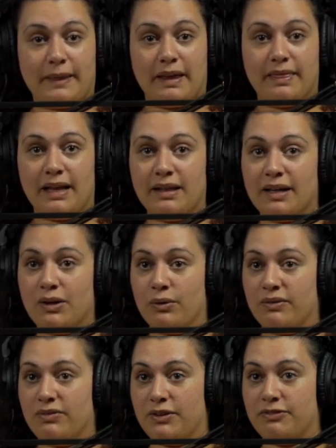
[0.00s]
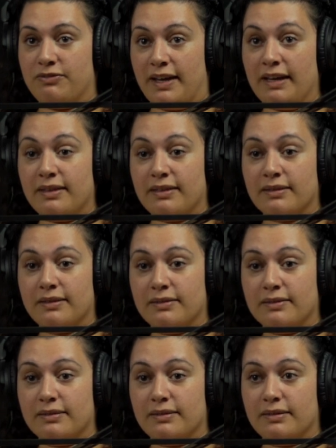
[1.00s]
They let go of their faith
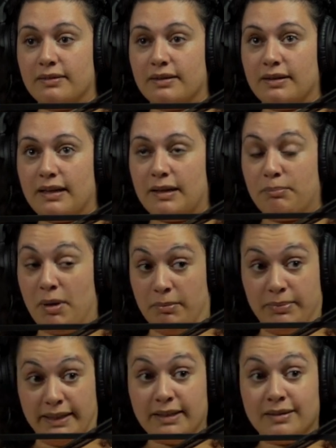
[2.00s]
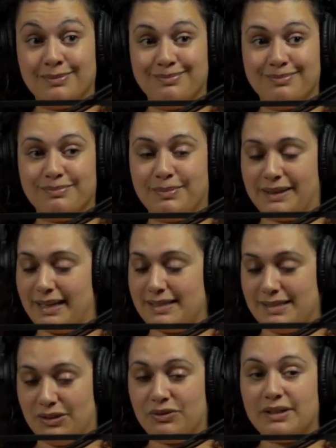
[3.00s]
in public but they
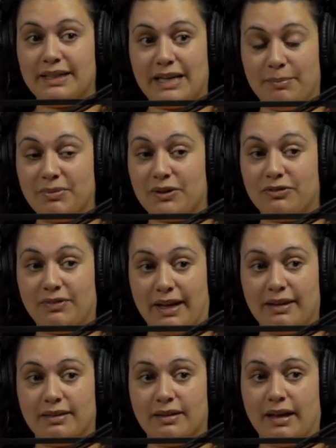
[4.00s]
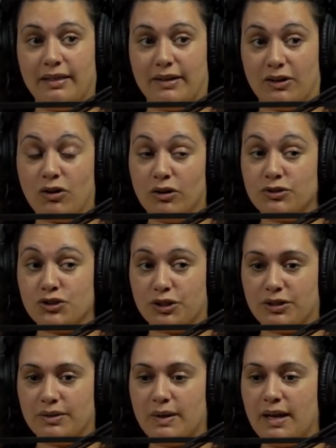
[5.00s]
secretly kept their faith and their
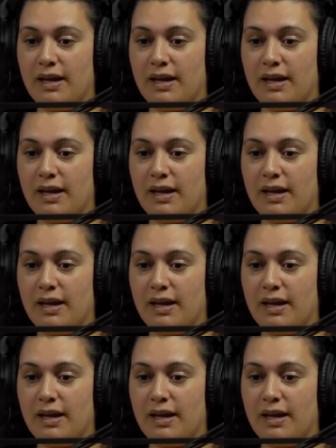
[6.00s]
culture,